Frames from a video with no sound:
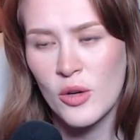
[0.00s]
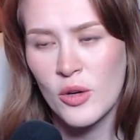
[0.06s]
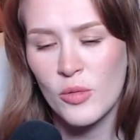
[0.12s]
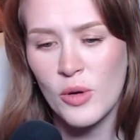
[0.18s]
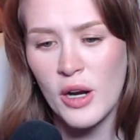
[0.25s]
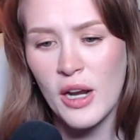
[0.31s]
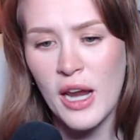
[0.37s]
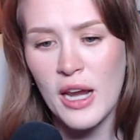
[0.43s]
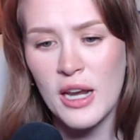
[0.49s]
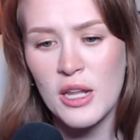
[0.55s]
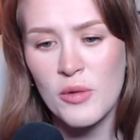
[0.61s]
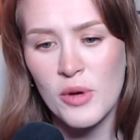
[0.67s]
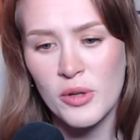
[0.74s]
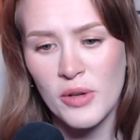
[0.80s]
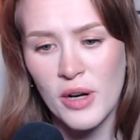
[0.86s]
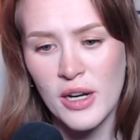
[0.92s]
We're at
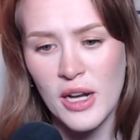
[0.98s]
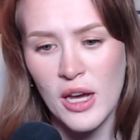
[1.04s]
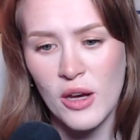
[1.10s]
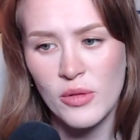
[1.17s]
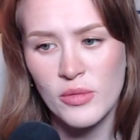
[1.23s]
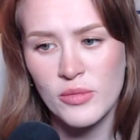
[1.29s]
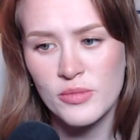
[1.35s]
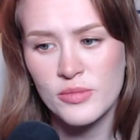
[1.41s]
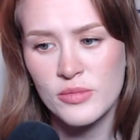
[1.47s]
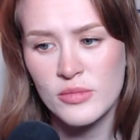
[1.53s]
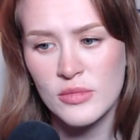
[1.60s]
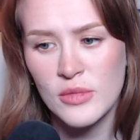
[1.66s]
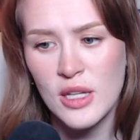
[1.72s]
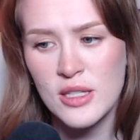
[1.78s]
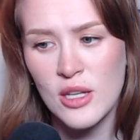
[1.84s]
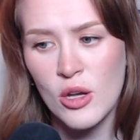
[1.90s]
81 right now.
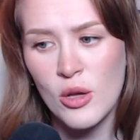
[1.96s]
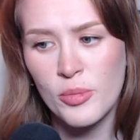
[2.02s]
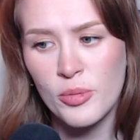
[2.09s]
Let's all